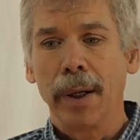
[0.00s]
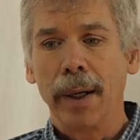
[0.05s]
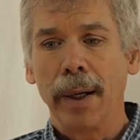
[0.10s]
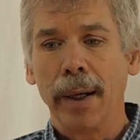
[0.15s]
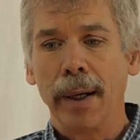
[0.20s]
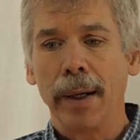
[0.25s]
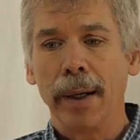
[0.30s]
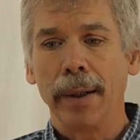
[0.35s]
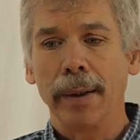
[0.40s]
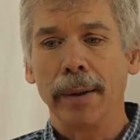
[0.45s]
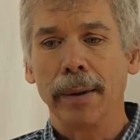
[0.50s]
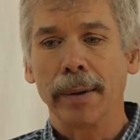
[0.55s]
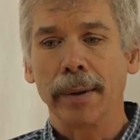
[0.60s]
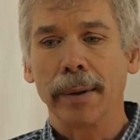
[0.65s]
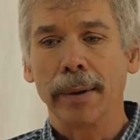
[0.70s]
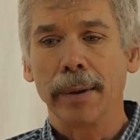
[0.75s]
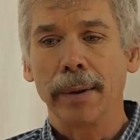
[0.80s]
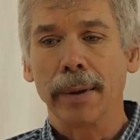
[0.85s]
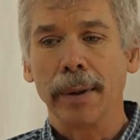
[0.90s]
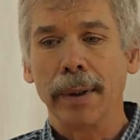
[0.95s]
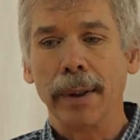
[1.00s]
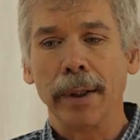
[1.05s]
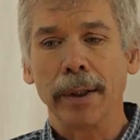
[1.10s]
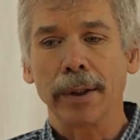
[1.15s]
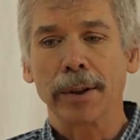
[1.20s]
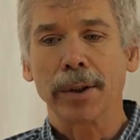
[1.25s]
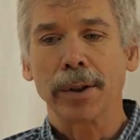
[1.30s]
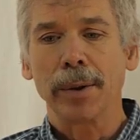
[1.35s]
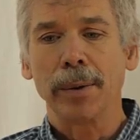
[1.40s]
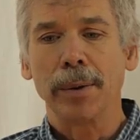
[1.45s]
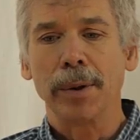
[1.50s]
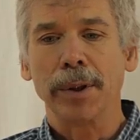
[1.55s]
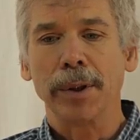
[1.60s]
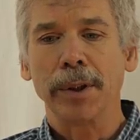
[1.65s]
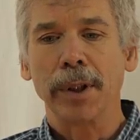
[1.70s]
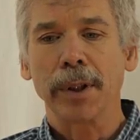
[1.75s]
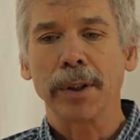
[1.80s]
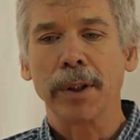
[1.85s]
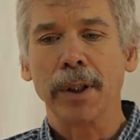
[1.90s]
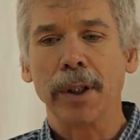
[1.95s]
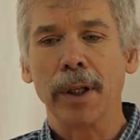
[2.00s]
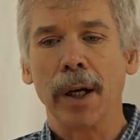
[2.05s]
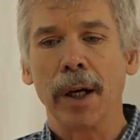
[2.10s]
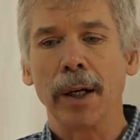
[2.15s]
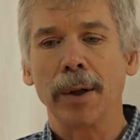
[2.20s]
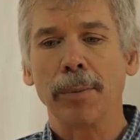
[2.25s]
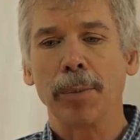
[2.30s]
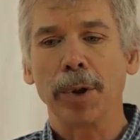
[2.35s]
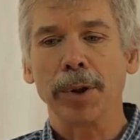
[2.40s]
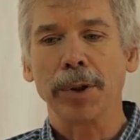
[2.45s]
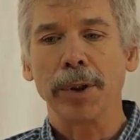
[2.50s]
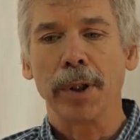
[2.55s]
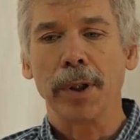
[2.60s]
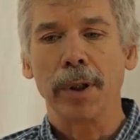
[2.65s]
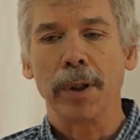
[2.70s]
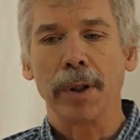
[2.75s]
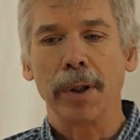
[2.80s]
and it excluded 69%